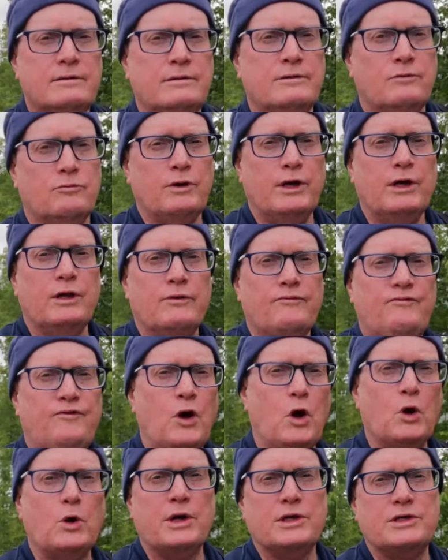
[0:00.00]
The real
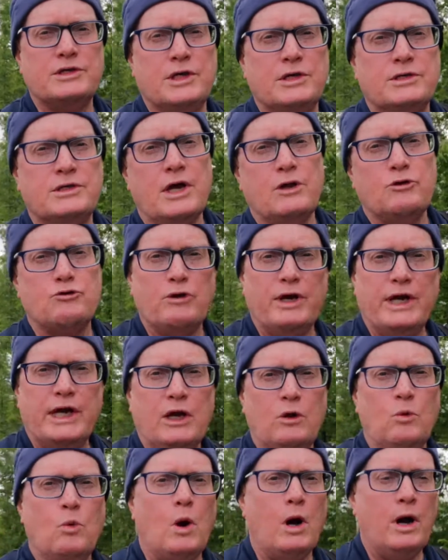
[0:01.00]
focus is on
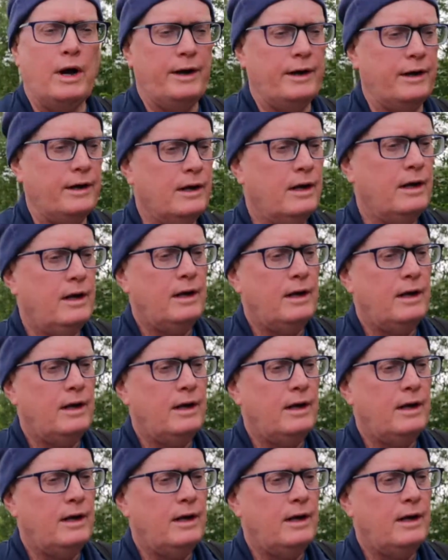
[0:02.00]
drinking water,